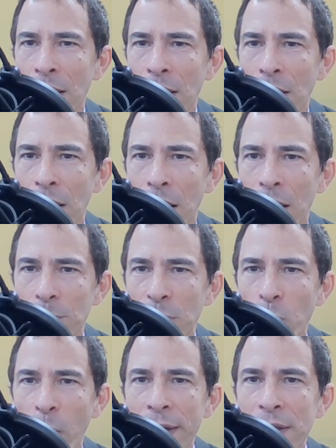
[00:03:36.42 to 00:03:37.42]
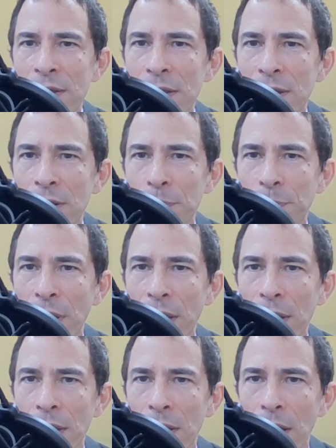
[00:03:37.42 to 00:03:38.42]
But white can still
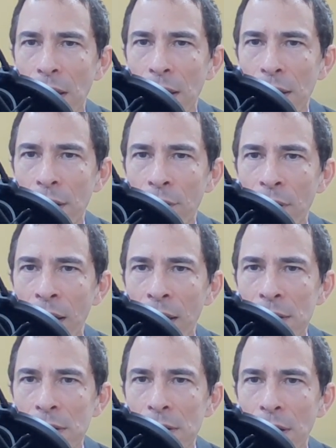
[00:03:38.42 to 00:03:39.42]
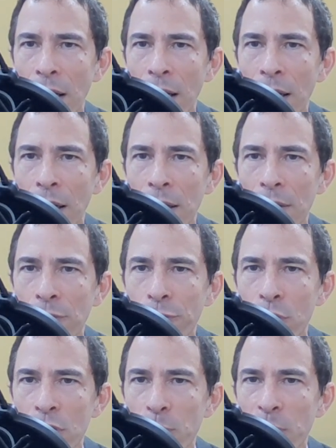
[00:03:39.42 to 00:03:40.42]
play here next and
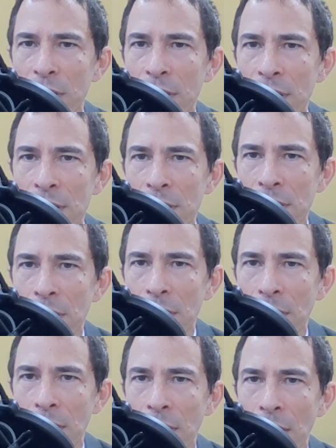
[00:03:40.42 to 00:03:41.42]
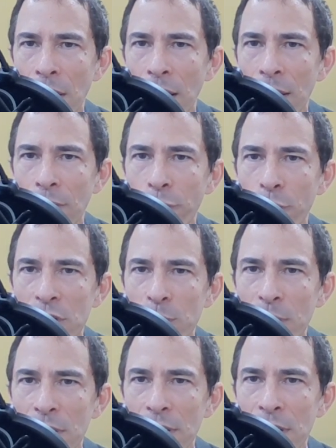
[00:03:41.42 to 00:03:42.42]
force with this and force
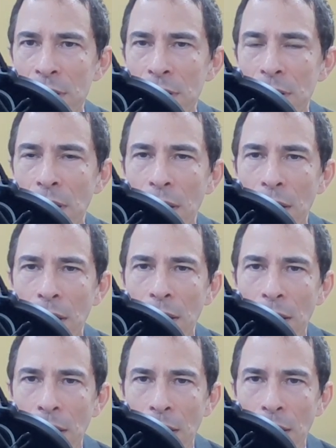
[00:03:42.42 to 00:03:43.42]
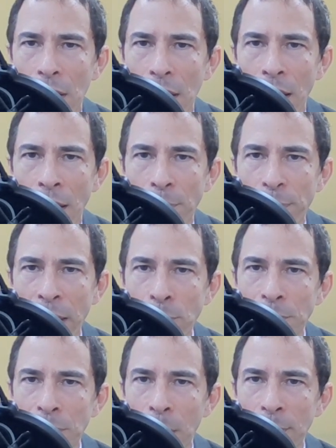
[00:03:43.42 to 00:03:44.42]
with this. And black will
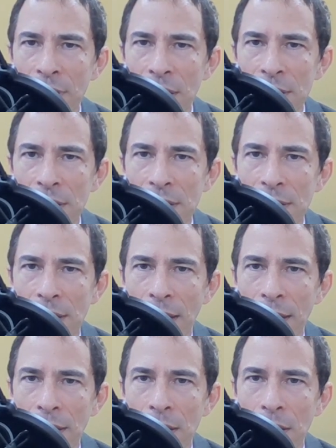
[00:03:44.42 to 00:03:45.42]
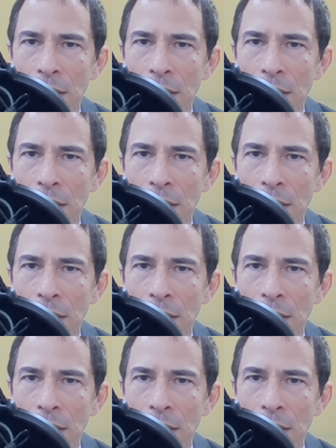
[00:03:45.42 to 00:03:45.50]
probably just extend.